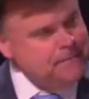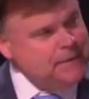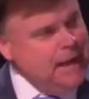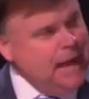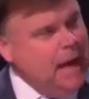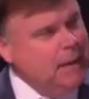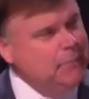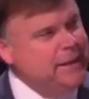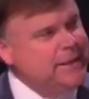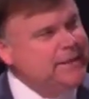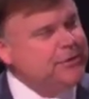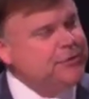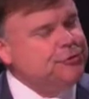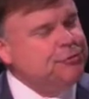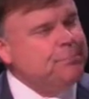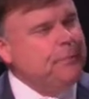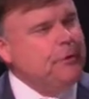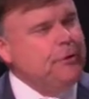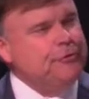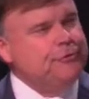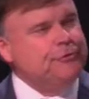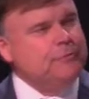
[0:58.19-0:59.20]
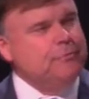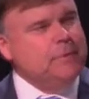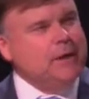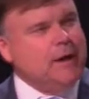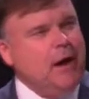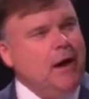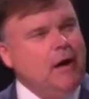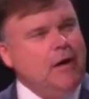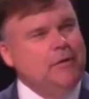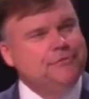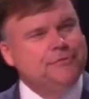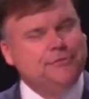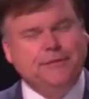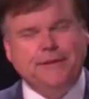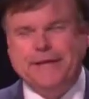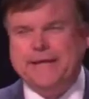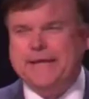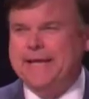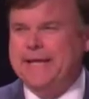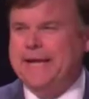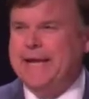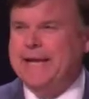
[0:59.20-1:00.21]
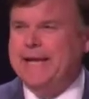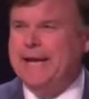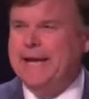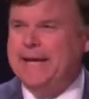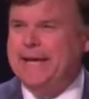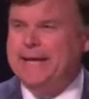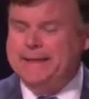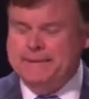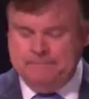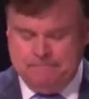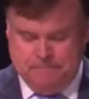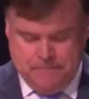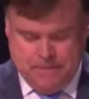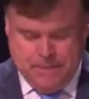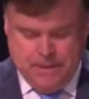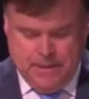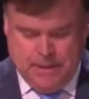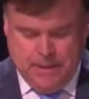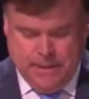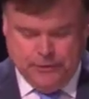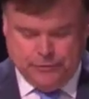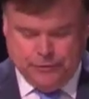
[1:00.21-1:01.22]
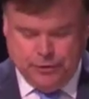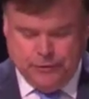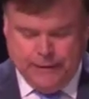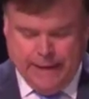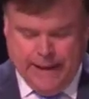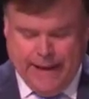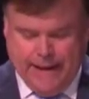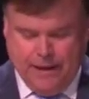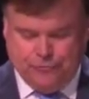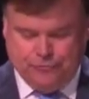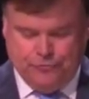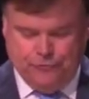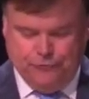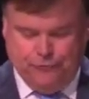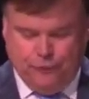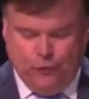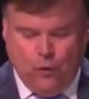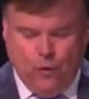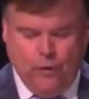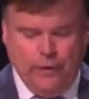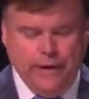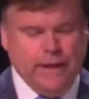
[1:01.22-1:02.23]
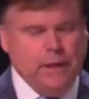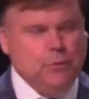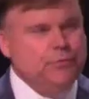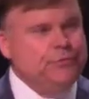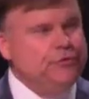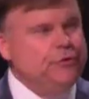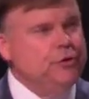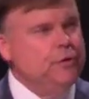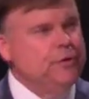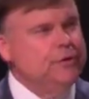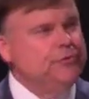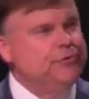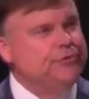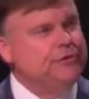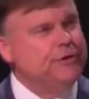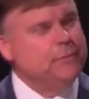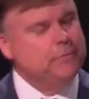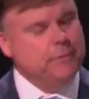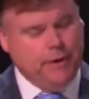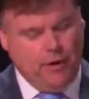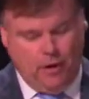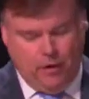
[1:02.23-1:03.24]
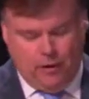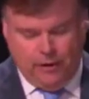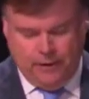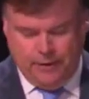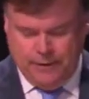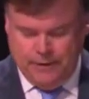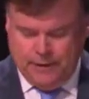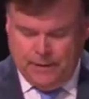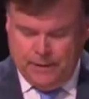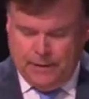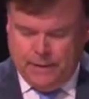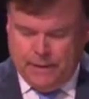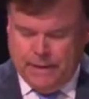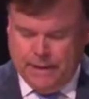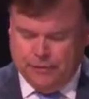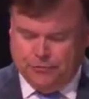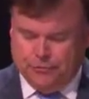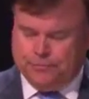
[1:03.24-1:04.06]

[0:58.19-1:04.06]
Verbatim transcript: I met this person because of the NAA. In 2004, he was doing a seminar, and his,